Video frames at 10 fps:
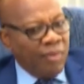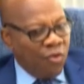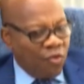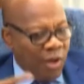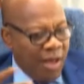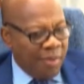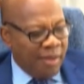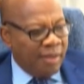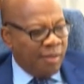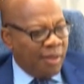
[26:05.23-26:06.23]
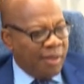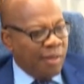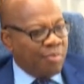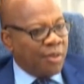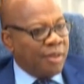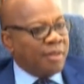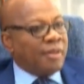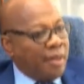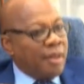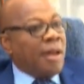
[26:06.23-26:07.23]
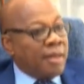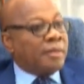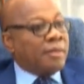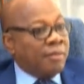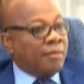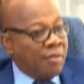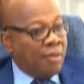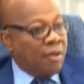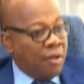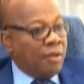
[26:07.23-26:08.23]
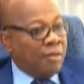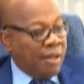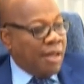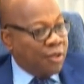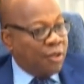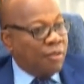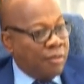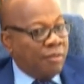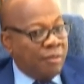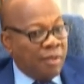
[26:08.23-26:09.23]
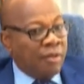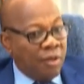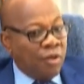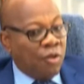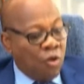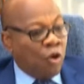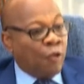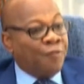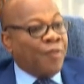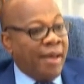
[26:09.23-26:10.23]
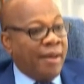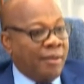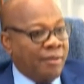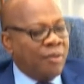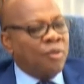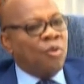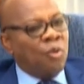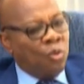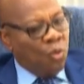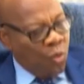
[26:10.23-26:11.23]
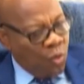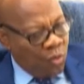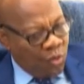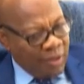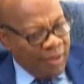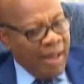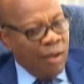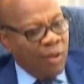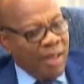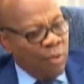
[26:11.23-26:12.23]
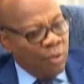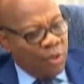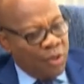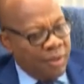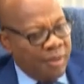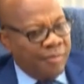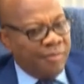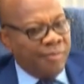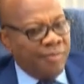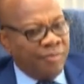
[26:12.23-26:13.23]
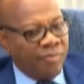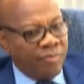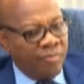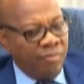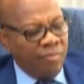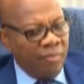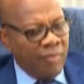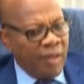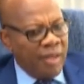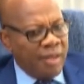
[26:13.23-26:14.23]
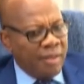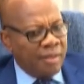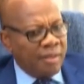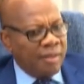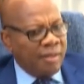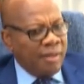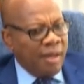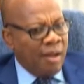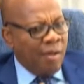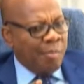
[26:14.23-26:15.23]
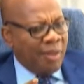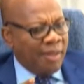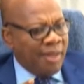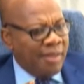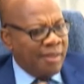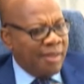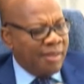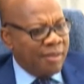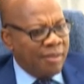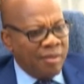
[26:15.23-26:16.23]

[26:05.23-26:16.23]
So happily, the political process has has caught on fire. Hmm. Now, what I want to see is our political leaders